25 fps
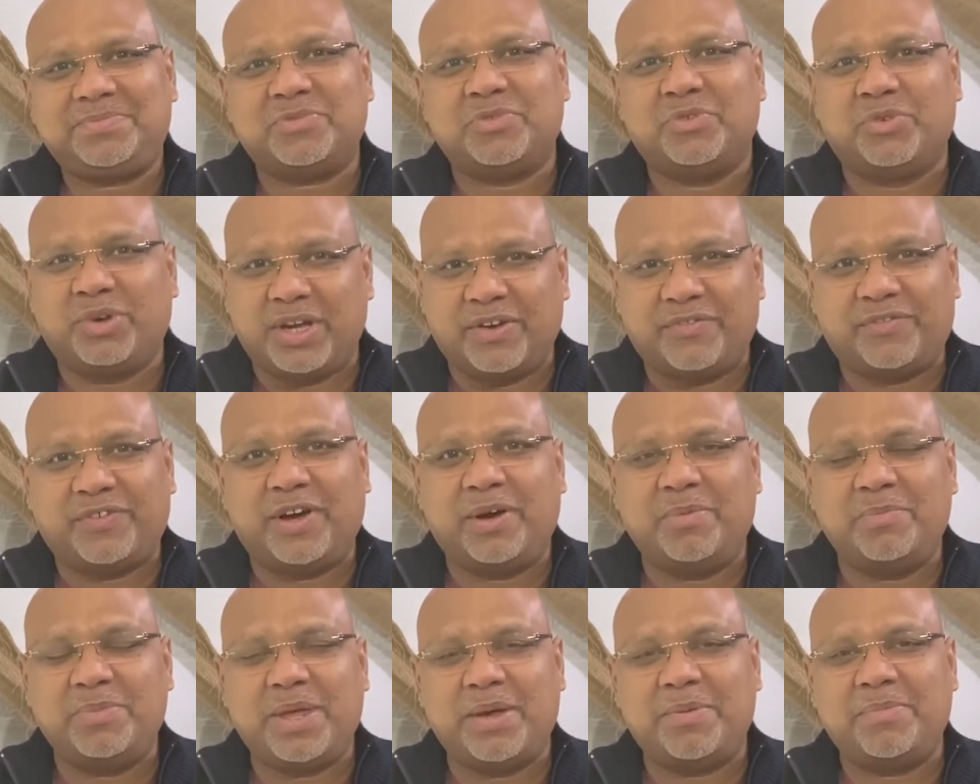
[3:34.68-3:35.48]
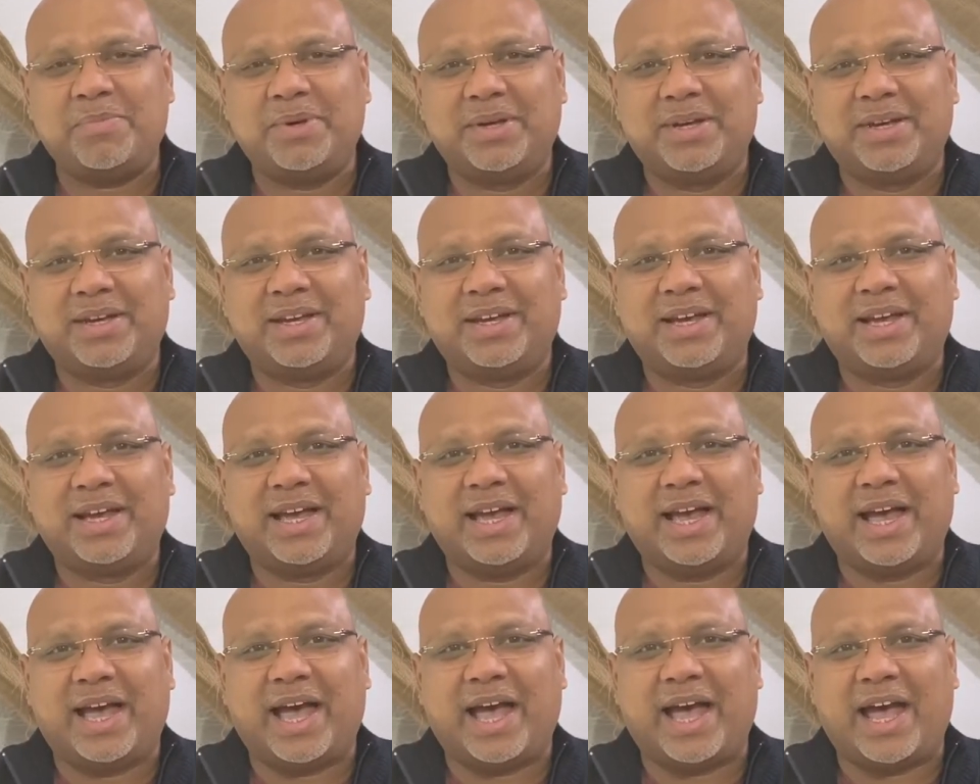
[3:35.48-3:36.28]
We affirm them
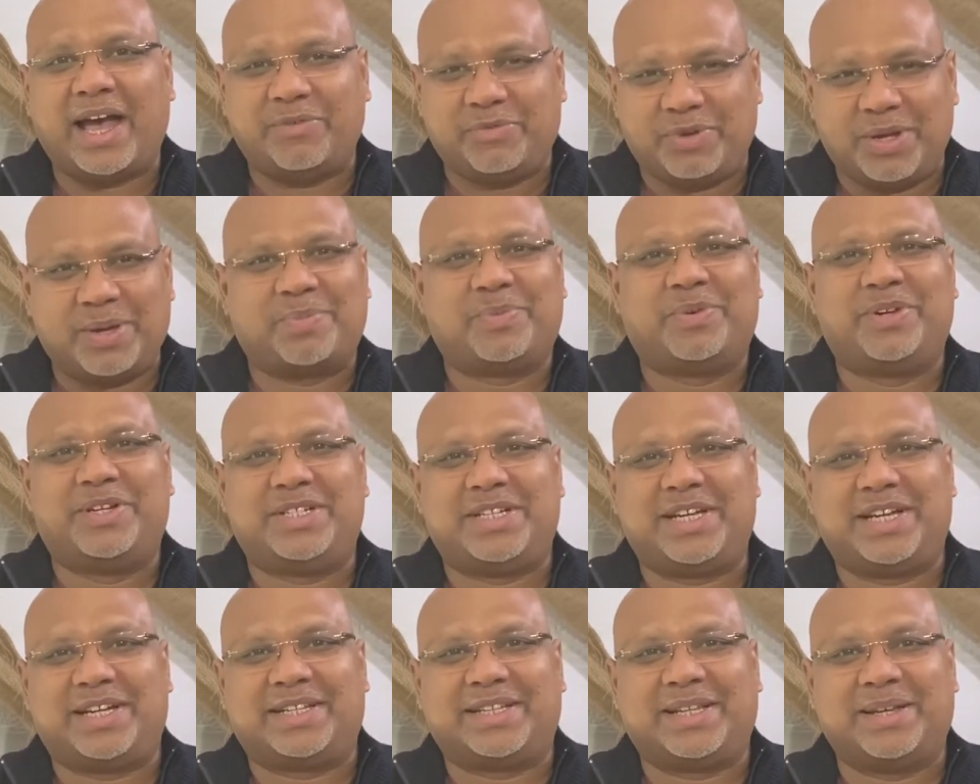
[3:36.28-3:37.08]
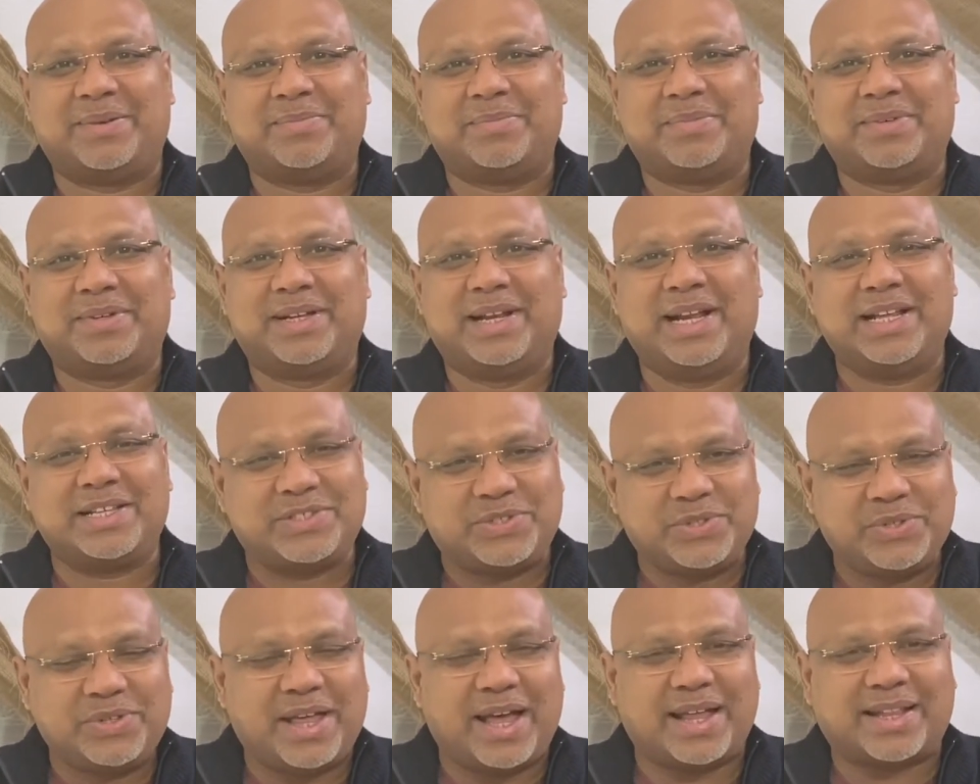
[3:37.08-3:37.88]
and we appreciate them. Let's
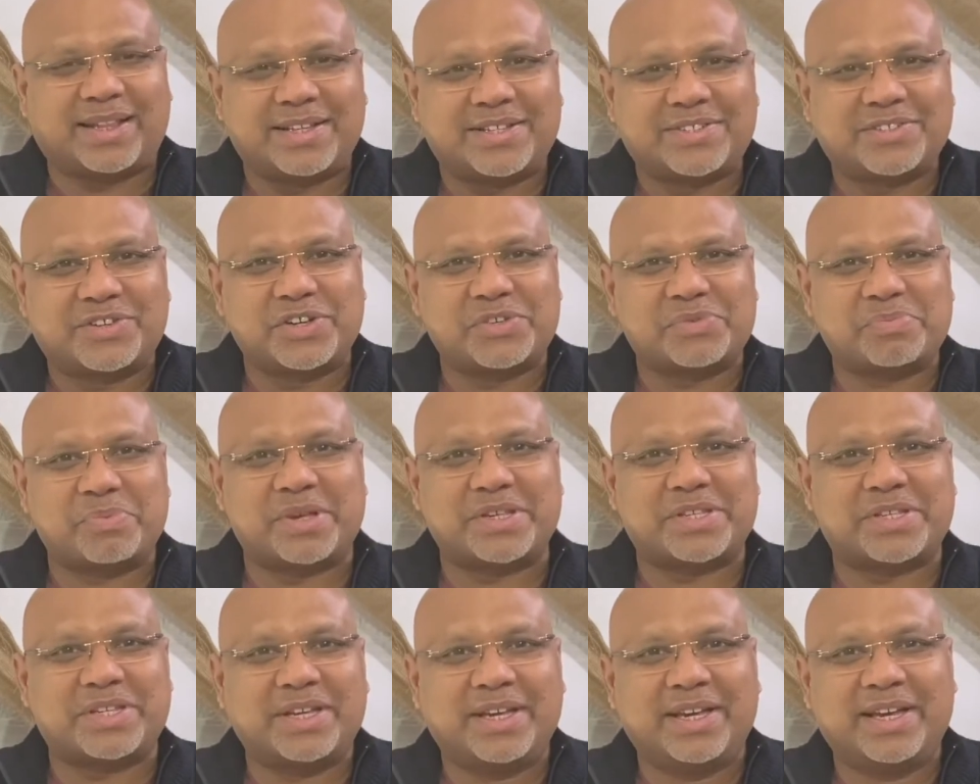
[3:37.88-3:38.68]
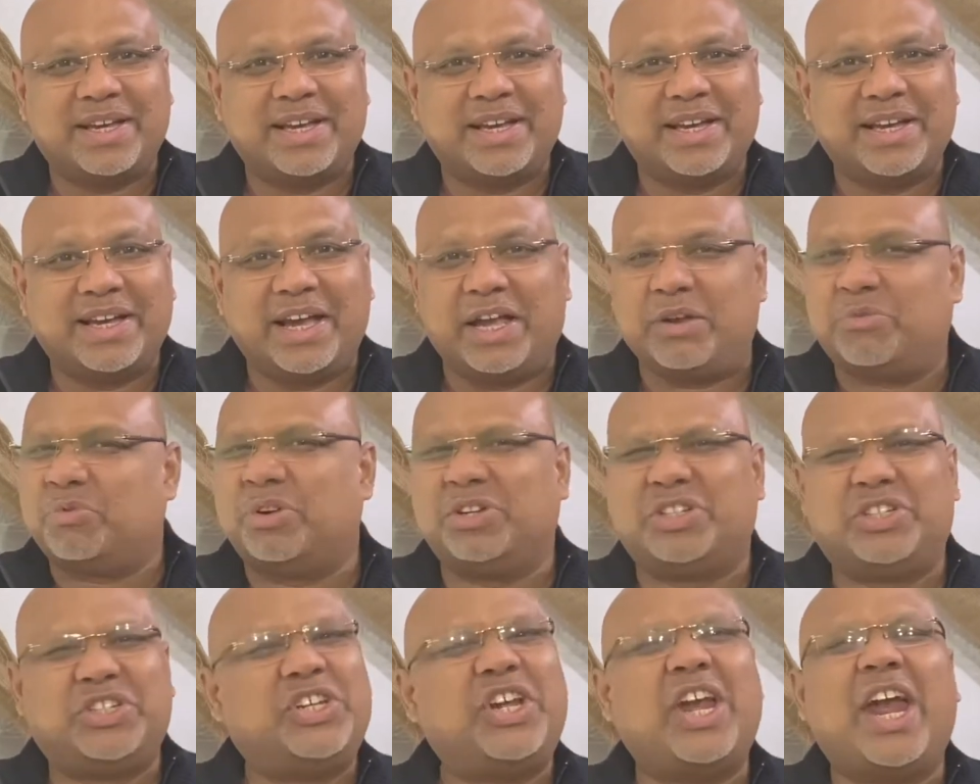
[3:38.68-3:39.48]
do that this Christmas. It
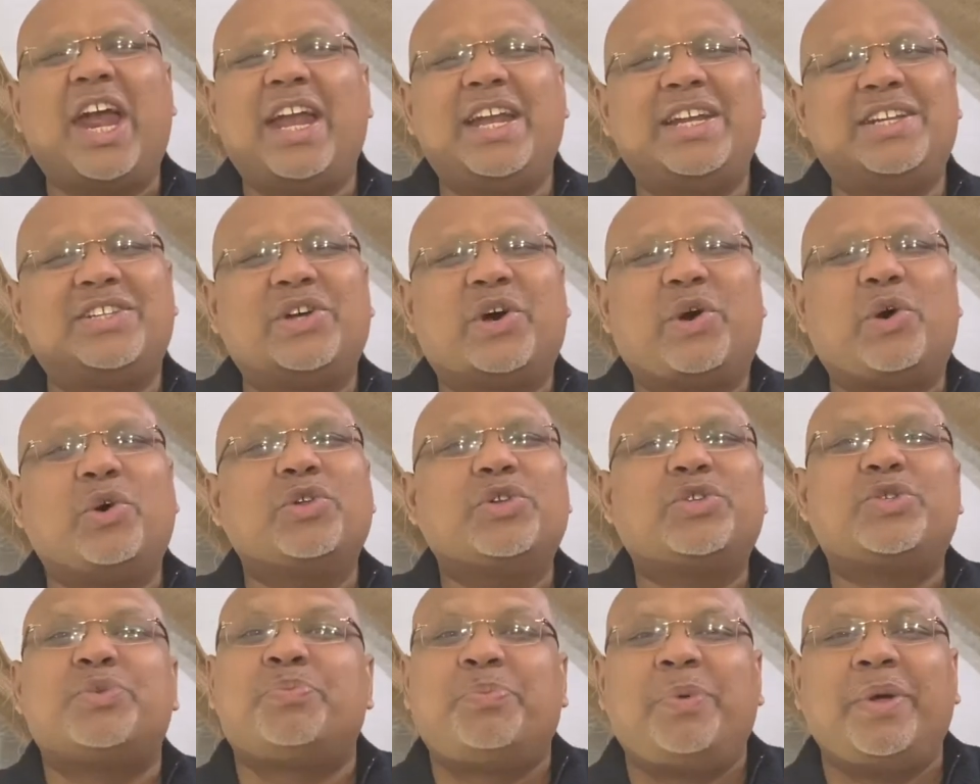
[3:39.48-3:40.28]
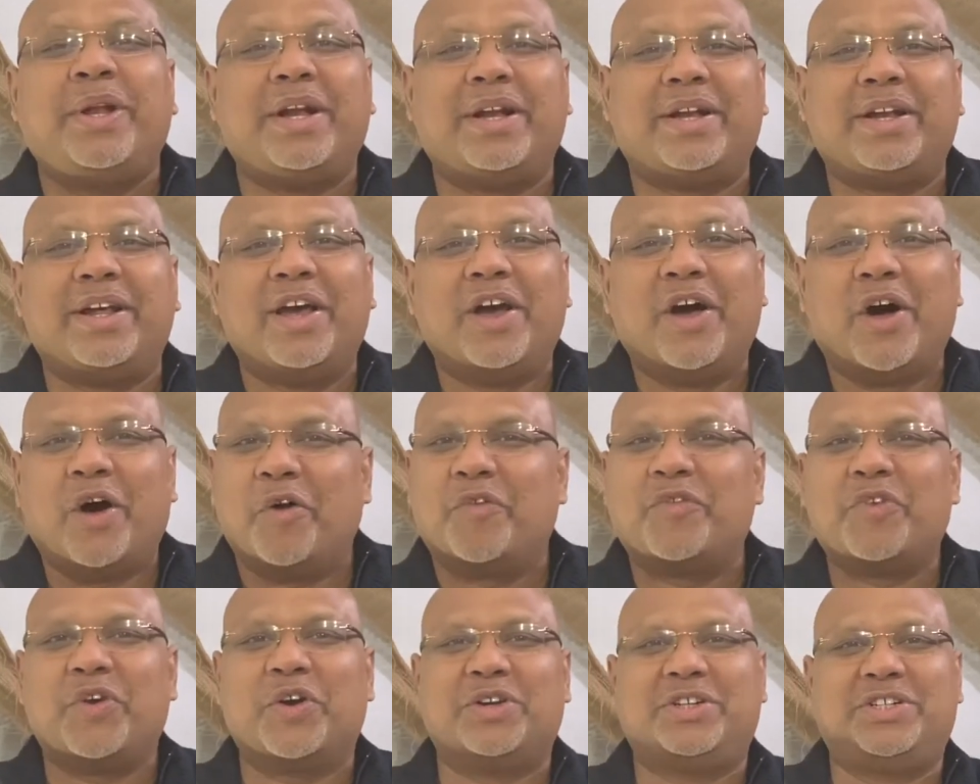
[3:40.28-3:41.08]
will change the whole spirit
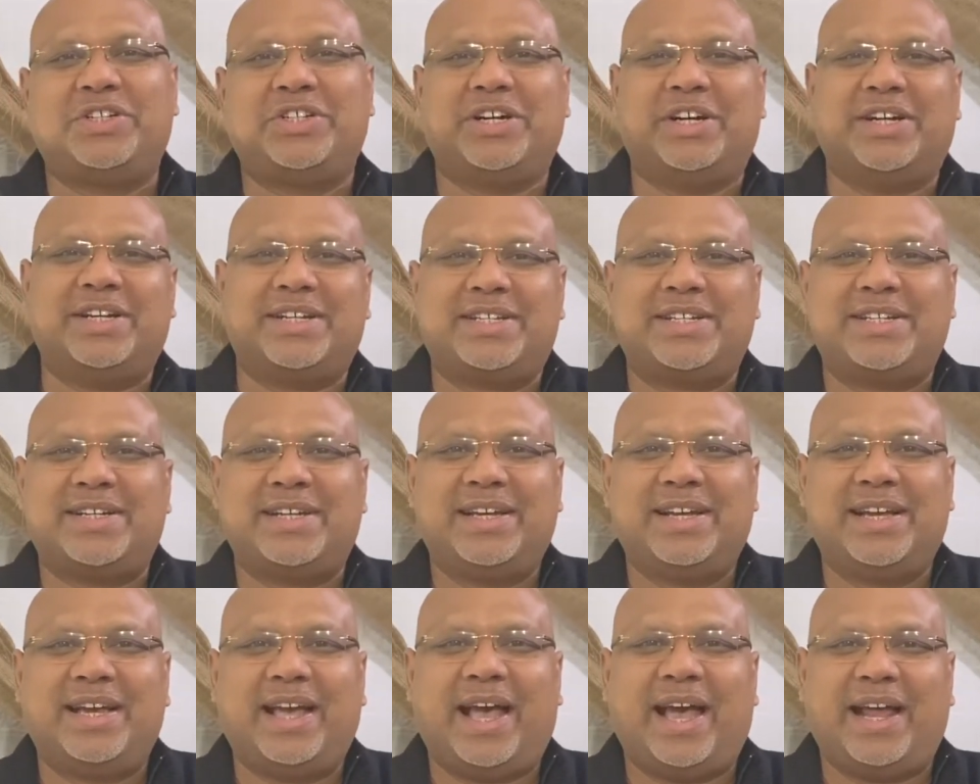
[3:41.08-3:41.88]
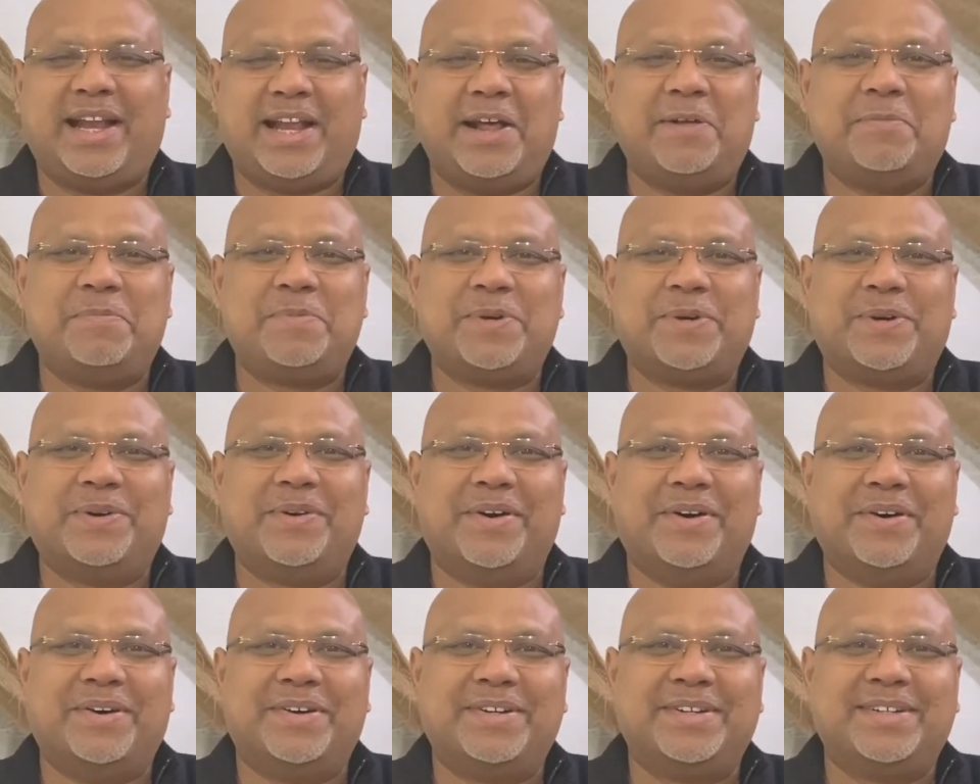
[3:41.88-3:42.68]
of your church and help you
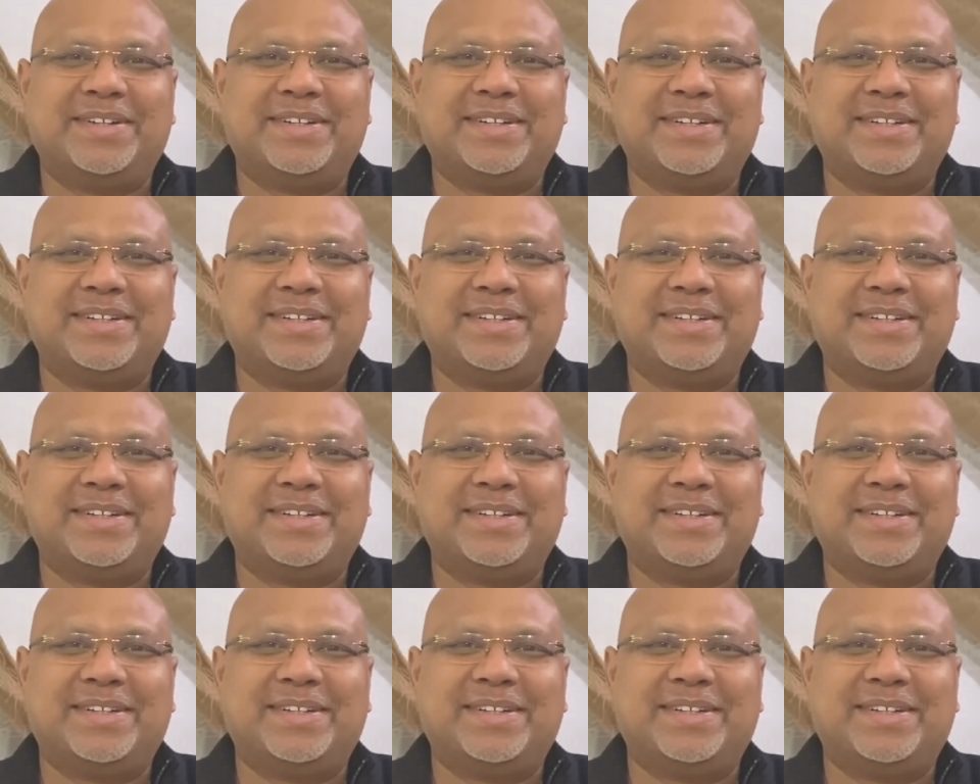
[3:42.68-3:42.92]
grow.